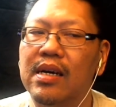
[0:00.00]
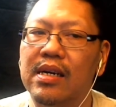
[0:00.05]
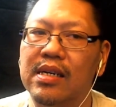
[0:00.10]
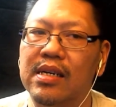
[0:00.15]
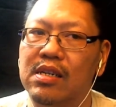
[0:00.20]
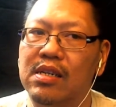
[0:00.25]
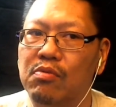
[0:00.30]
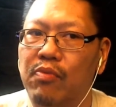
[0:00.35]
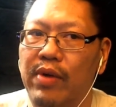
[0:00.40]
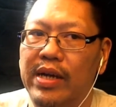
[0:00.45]

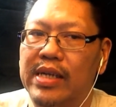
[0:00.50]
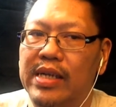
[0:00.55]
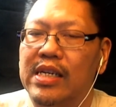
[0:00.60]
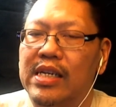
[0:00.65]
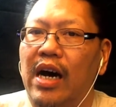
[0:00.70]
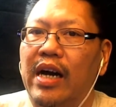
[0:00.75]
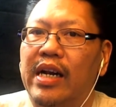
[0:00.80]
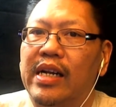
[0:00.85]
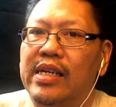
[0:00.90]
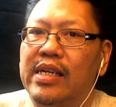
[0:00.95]
This is the way his
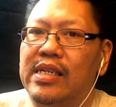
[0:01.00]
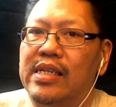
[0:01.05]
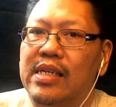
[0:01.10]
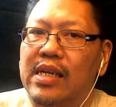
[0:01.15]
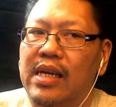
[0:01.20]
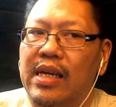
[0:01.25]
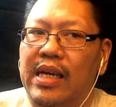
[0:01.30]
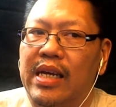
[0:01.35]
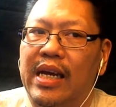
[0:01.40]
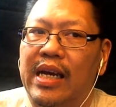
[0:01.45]
audience
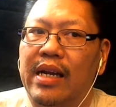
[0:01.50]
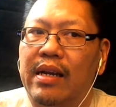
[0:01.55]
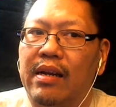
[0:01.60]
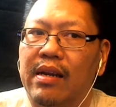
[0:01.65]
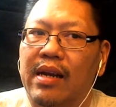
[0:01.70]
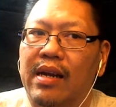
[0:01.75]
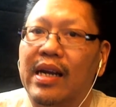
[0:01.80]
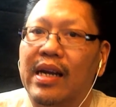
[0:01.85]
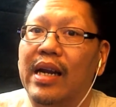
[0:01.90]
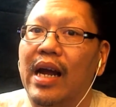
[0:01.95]
get
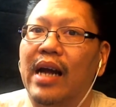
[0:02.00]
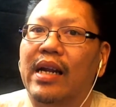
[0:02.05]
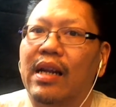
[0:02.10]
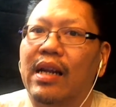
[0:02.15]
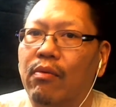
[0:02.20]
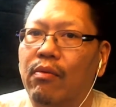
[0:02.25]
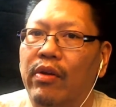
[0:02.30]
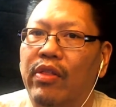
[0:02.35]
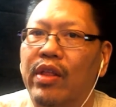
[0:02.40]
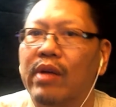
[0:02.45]

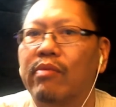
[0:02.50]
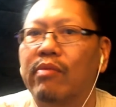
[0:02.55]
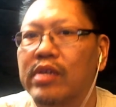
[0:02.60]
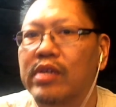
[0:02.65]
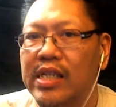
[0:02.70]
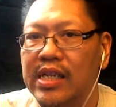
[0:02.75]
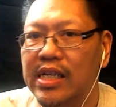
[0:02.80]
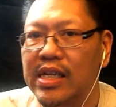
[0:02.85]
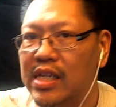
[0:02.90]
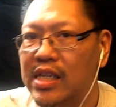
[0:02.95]
connected with him,
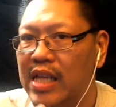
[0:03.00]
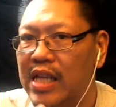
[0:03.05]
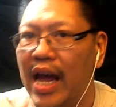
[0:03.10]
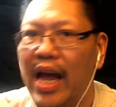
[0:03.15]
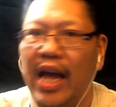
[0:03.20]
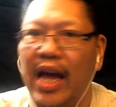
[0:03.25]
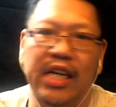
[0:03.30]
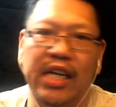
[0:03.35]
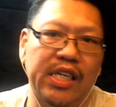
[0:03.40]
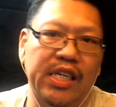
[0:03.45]
is that
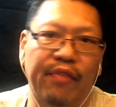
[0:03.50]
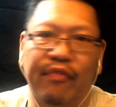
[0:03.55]
edgy